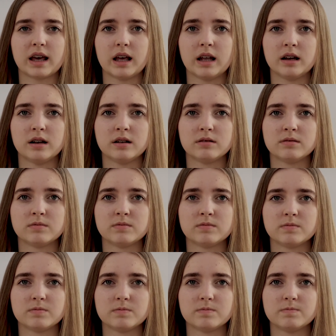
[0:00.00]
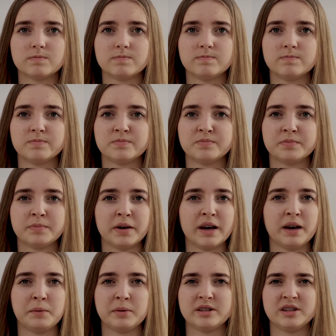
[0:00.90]
in, but
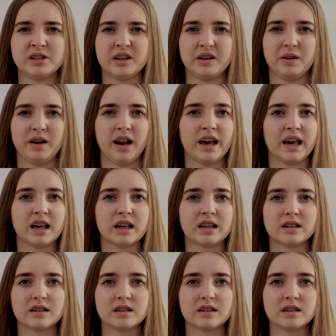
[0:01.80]
it was too late.